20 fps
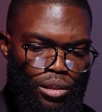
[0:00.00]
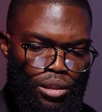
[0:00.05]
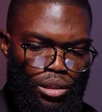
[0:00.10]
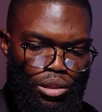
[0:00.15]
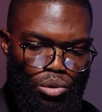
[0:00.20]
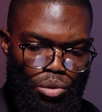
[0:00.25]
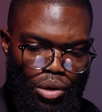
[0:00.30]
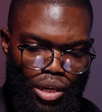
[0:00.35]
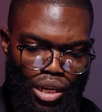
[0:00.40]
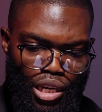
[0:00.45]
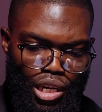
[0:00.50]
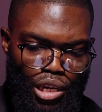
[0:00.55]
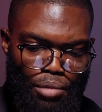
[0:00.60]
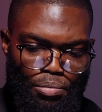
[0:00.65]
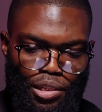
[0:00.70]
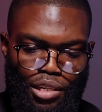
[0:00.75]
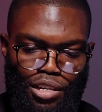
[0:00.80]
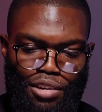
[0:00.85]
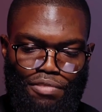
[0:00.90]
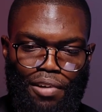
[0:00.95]
So he
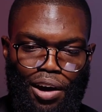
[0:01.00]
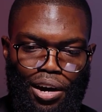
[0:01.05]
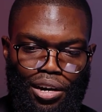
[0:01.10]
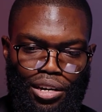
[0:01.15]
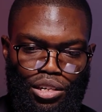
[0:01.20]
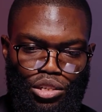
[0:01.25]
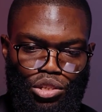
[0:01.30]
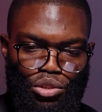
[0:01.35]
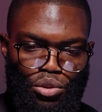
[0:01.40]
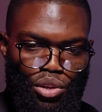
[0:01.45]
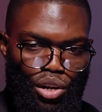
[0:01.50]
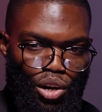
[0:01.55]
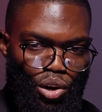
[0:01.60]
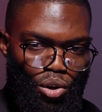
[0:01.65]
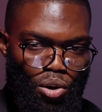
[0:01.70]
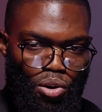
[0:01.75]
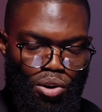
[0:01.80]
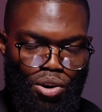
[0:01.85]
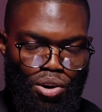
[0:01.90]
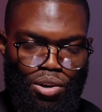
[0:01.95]
keeps referring to the
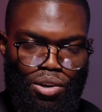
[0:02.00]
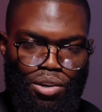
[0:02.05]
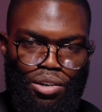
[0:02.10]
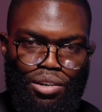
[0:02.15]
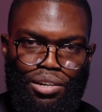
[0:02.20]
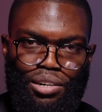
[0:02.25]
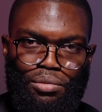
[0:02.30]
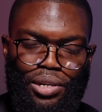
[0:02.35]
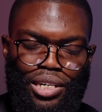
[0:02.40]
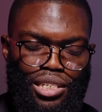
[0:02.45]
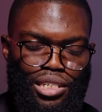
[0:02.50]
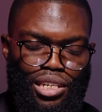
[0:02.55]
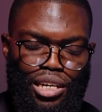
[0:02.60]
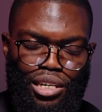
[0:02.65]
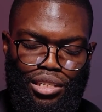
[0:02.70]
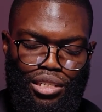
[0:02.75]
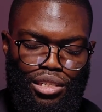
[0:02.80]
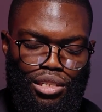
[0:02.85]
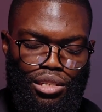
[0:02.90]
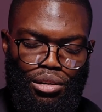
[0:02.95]
law. When he
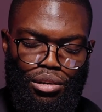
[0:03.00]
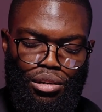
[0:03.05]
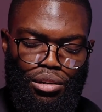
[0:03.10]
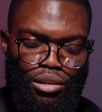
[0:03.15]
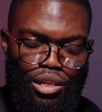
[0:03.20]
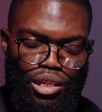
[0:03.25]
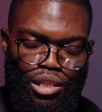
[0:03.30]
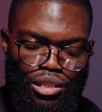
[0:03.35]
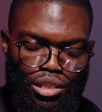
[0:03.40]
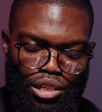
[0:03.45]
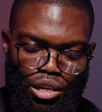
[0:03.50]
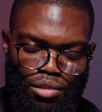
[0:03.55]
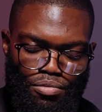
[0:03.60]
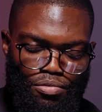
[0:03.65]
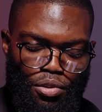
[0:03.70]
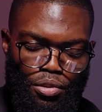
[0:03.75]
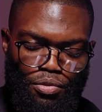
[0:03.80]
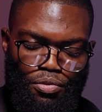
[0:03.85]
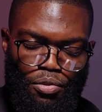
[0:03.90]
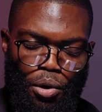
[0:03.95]
says it's
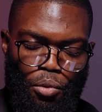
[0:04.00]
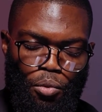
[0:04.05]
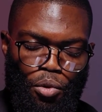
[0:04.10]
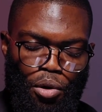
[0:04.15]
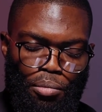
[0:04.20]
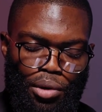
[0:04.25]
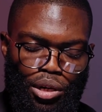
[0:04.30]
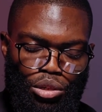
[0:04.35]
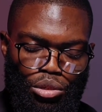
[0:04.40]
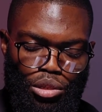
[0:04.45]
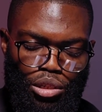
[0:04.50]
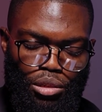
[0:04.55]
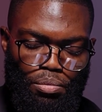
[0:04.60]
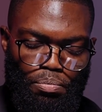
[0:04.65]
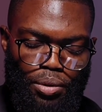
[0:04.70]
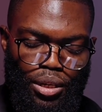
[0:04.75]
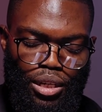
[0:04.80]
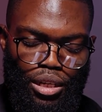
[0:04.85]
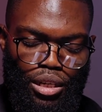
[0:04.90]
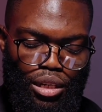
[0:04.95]
shameful for a woman to
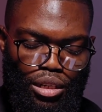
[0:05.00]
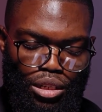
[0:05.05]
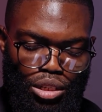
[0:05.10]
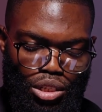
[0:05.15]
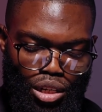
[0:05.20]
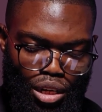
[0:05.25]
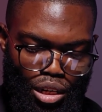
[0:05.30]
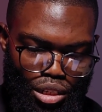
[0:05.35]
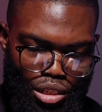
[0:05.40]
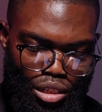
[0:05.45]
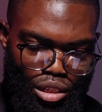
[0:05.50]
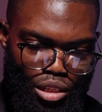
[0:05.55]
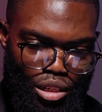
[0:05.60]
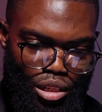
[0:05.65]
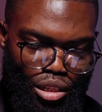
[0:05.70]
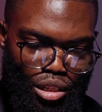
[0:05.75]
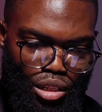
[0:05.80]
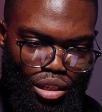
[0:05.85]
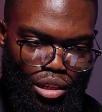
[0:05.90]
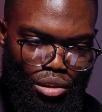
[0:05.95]
speak in church,
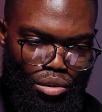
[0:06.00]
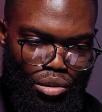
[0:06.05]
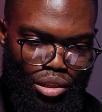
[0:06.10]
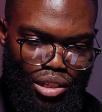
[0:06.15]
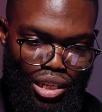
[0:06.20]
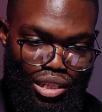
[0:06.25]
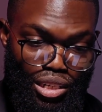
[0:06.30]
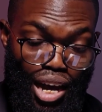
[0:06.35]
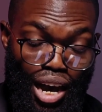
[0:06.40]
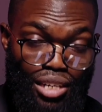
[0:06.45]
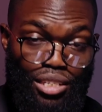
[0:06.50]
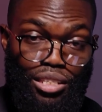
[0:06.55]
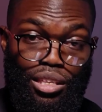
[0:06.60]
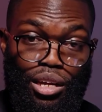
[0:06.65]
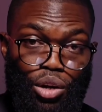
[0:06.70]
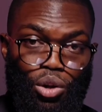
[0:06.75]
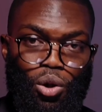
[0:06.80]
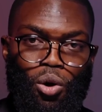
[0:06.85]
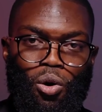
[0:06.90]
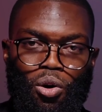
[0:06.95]
you know, he says, as the
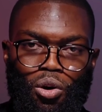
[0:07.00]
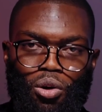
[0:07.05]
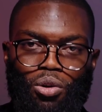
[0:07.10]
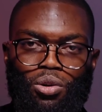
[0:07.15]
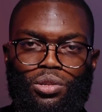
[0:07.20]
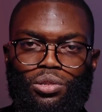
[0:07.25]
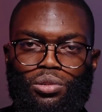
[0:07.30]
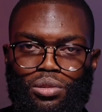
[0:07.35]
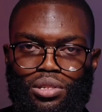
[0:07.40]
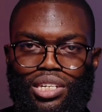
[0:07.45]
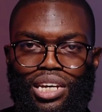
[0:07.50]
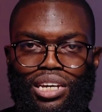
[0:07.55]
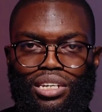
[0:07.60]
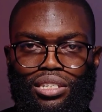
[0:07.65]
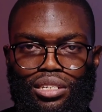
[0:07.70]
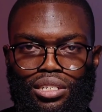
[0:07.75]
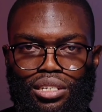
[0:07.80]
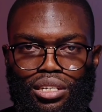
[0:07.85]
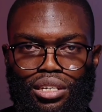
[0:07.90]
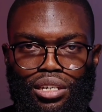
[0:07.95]
law also
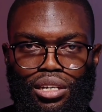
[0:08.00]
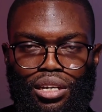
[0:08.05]
says.